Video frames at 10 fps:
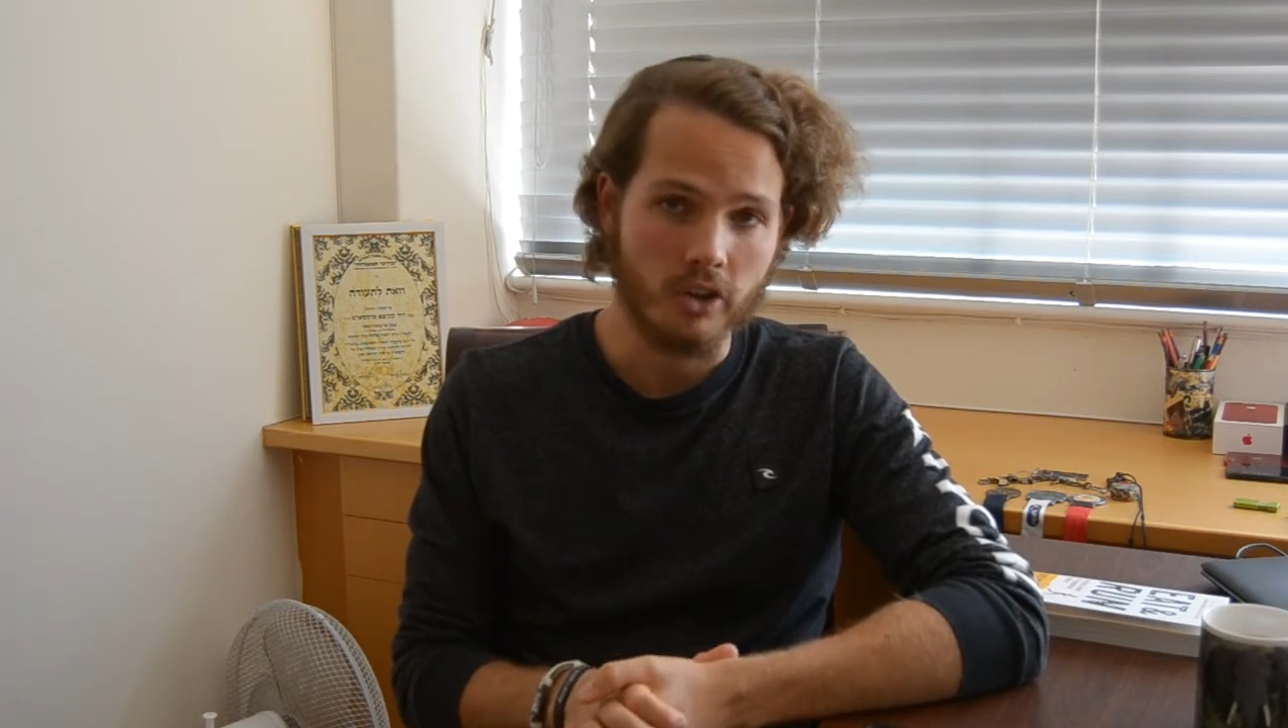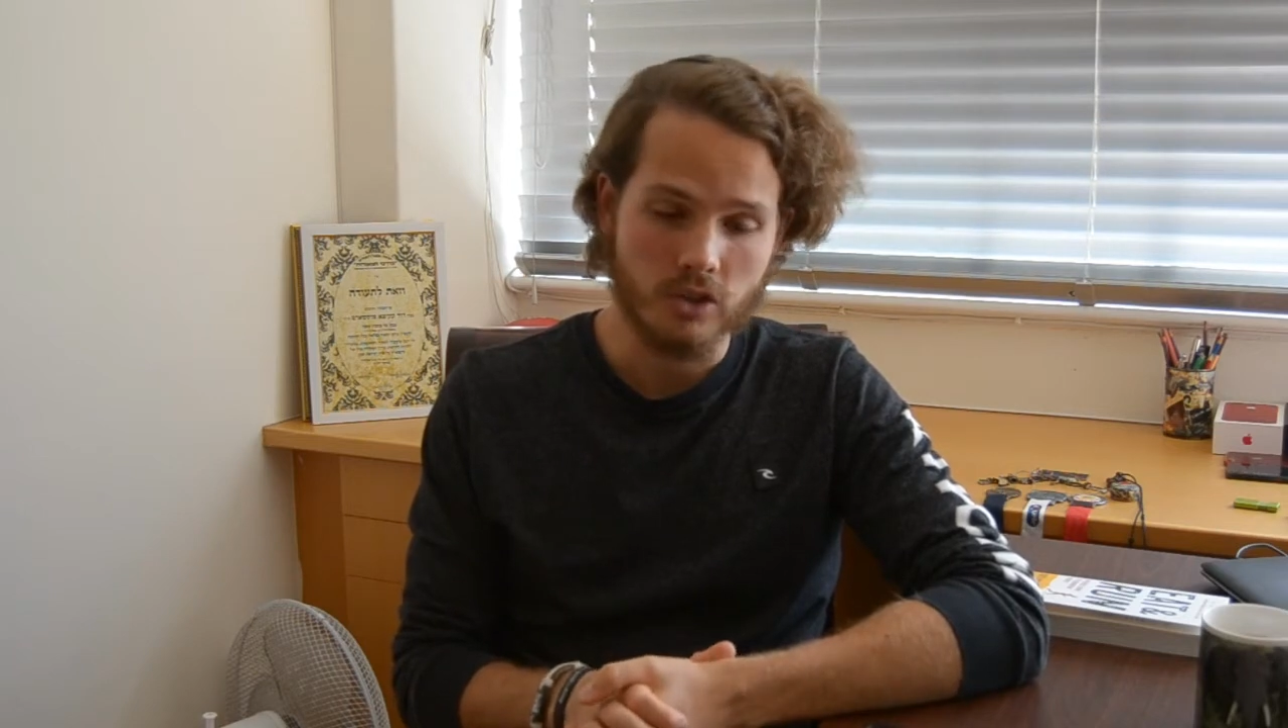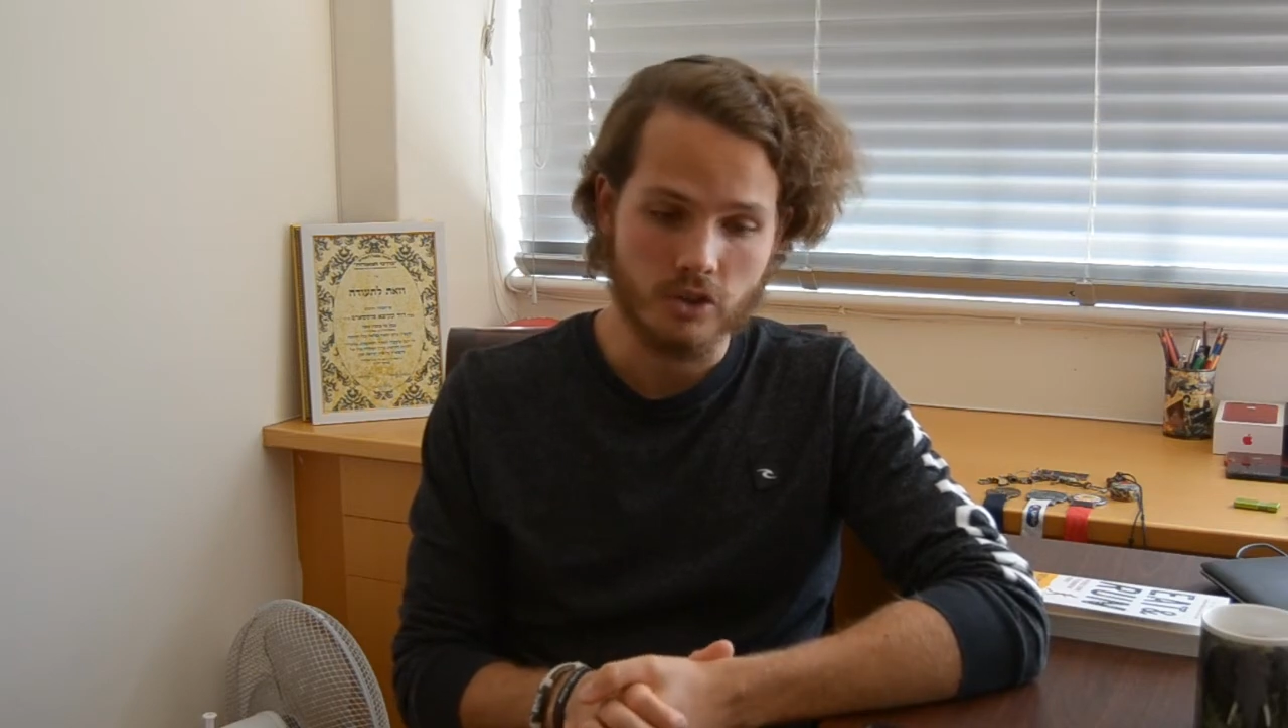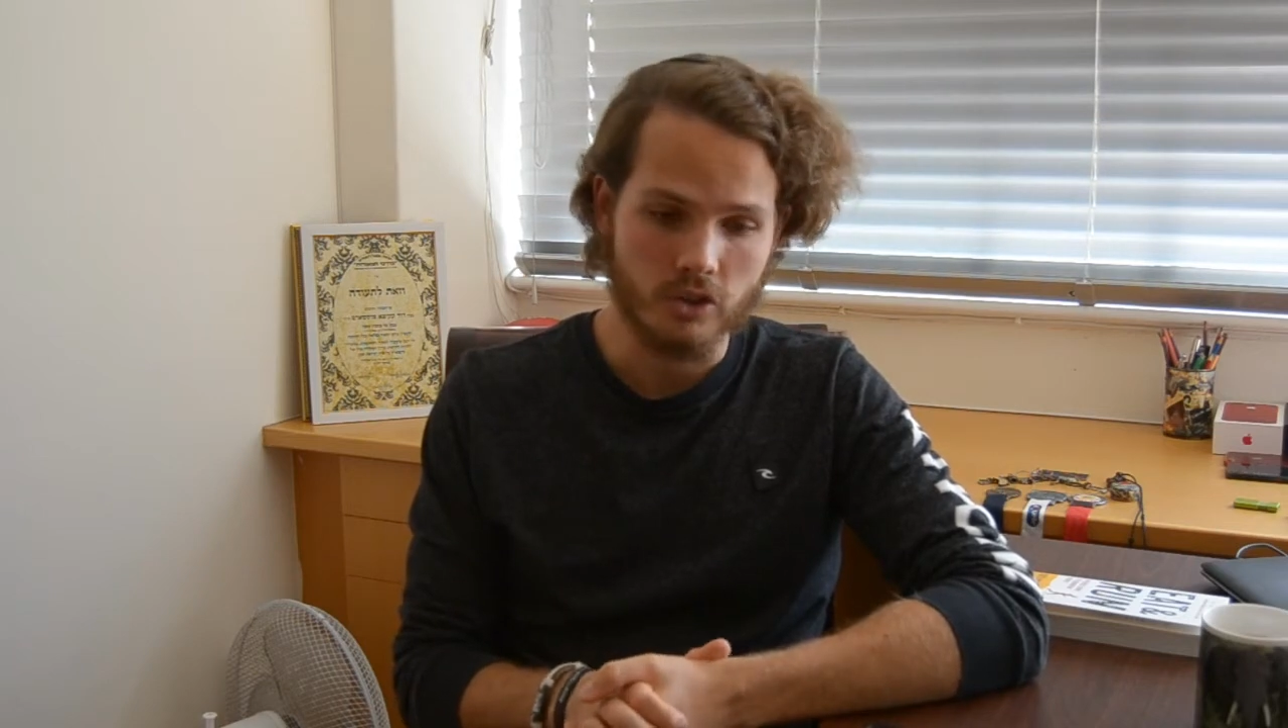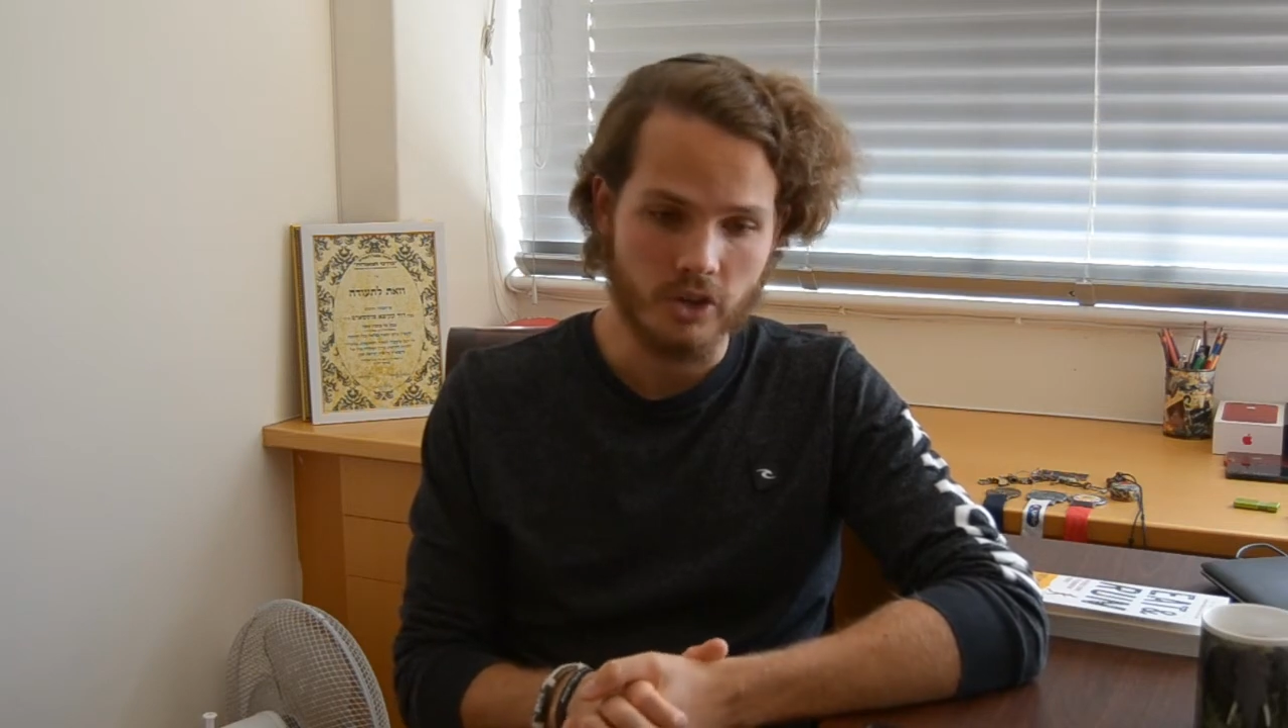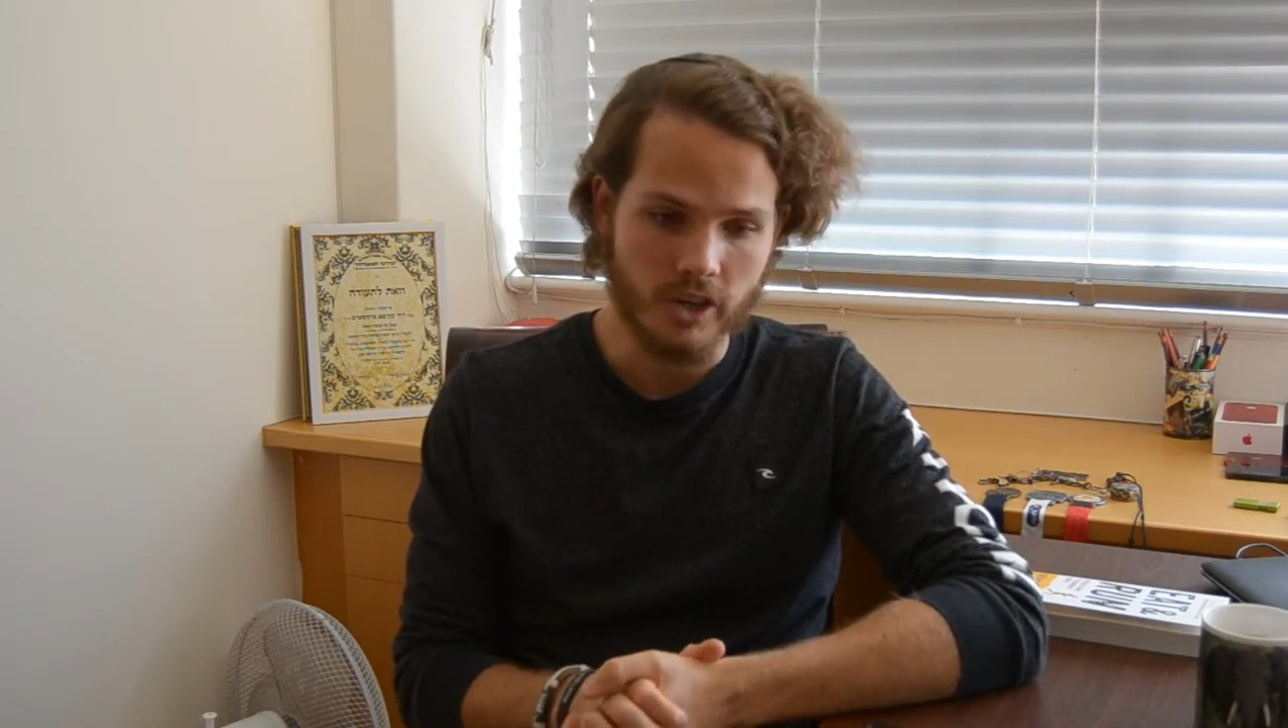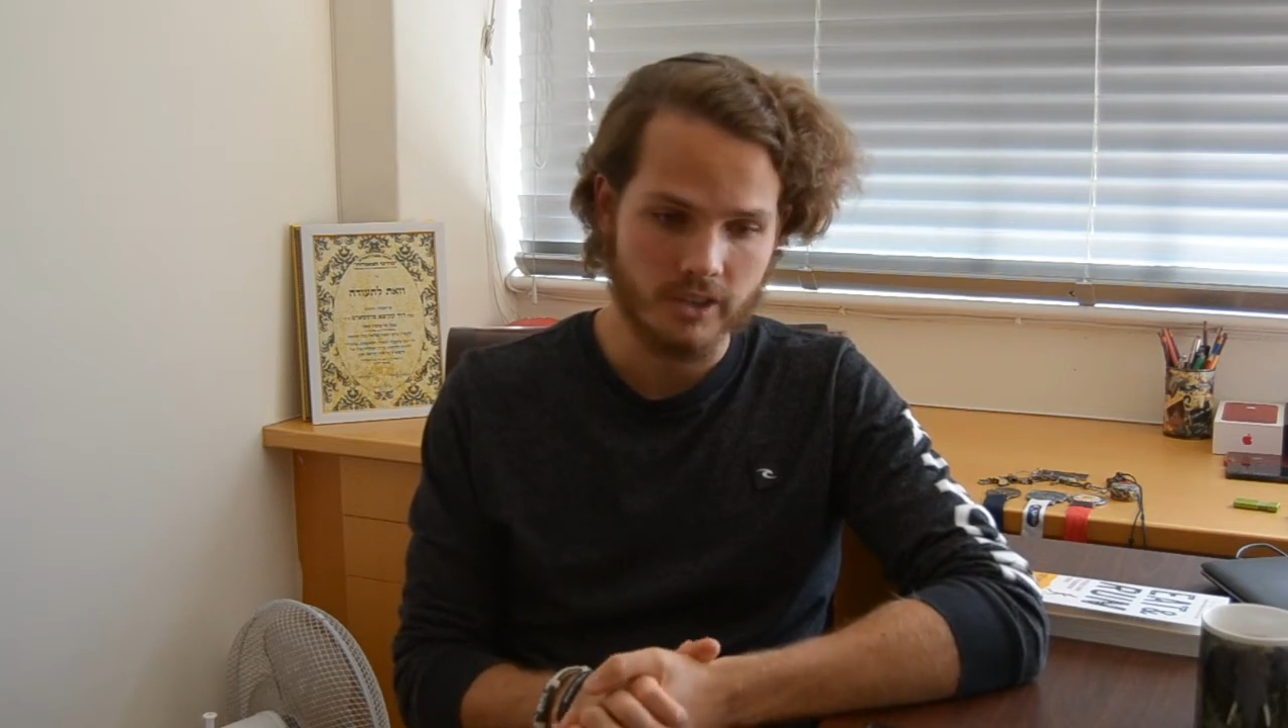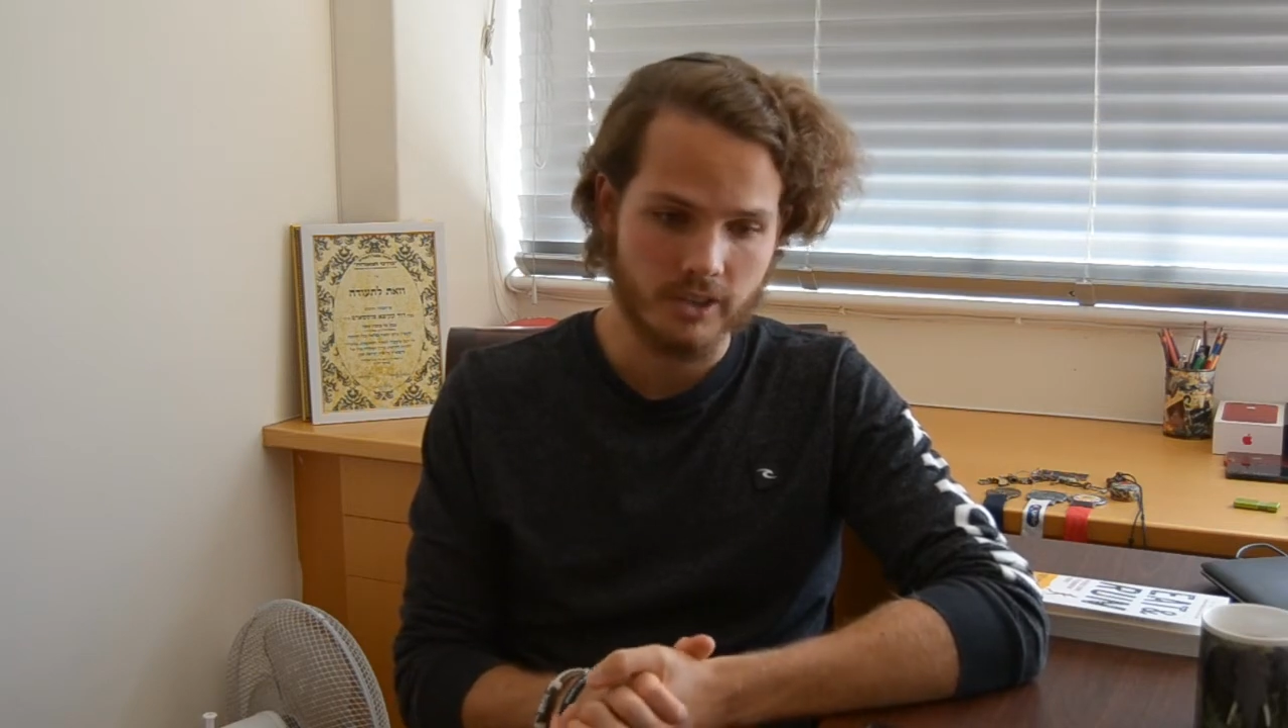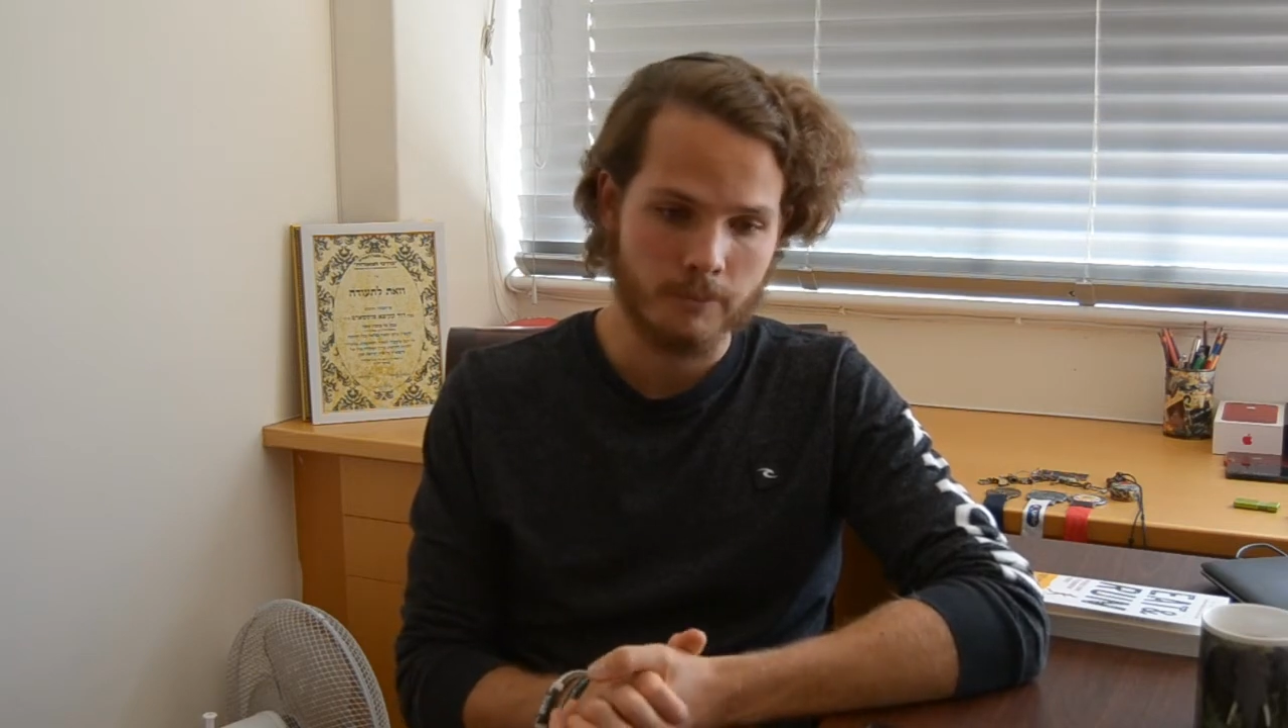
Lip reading: to risk.